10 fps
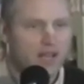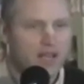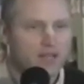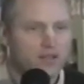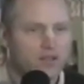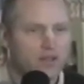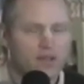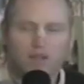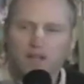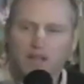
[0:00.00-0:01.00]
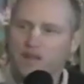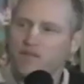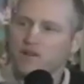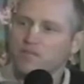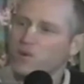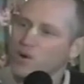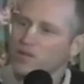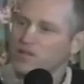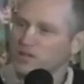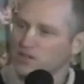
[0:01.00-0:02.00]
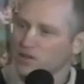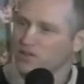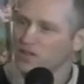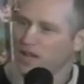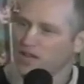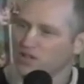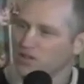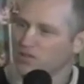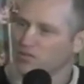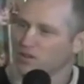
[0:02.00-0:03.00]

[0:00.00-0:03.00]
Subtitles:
And even a moment's association